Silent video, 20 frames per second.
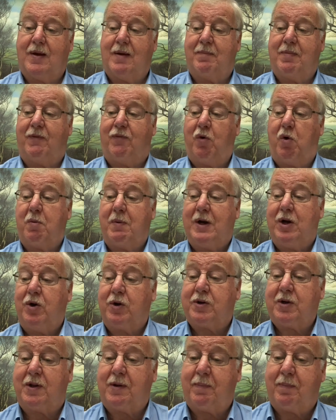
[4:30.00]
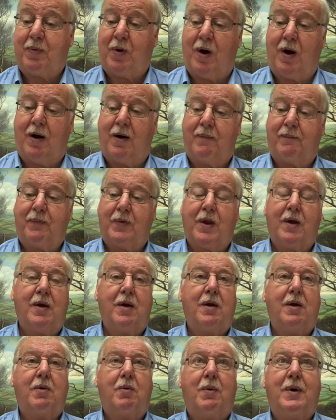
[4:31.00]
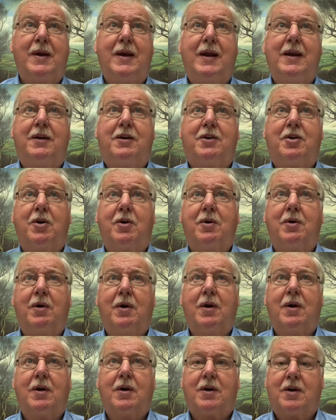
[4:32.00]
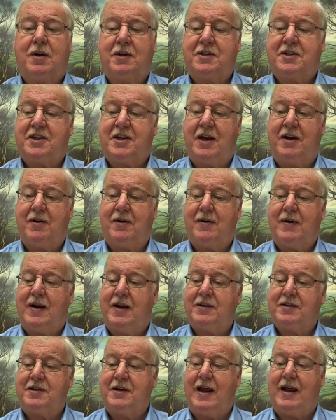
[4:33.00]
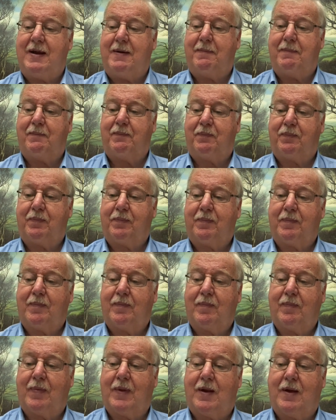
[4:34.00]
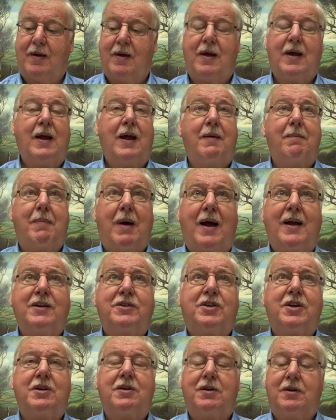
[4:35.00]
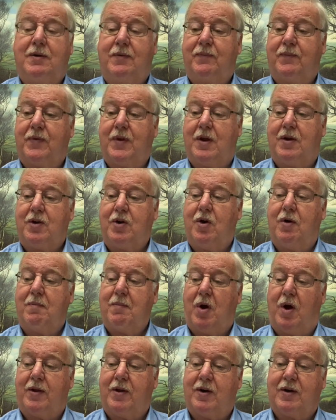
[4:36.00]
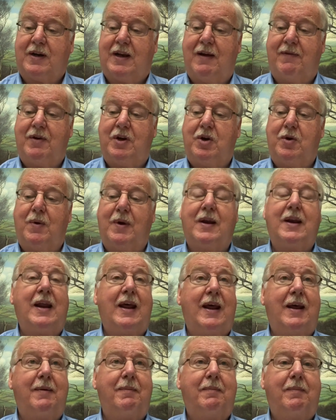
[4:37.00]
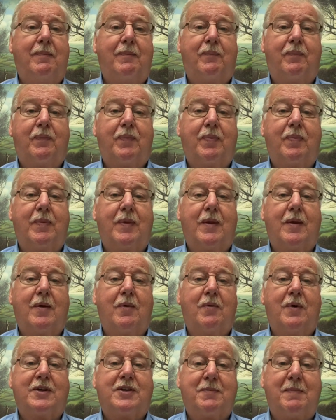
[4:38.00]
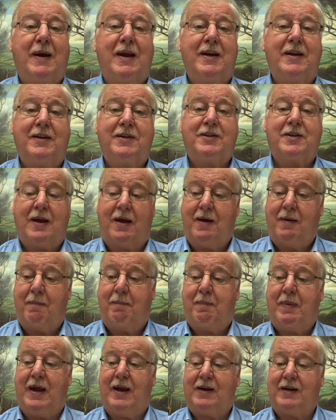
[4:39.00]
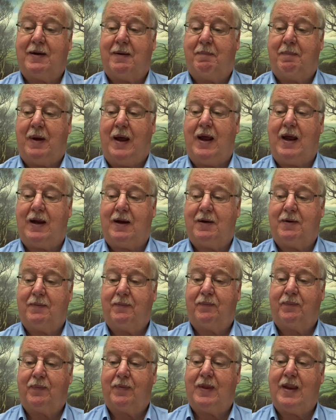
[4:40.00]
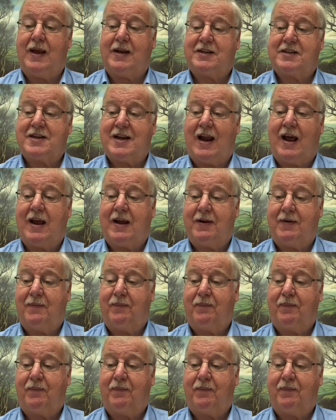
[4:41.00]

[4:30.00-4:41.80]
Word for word: Before we look at the prayer, we need to consider his name. Imagine your mother giving you a name which means big pain. Next slide.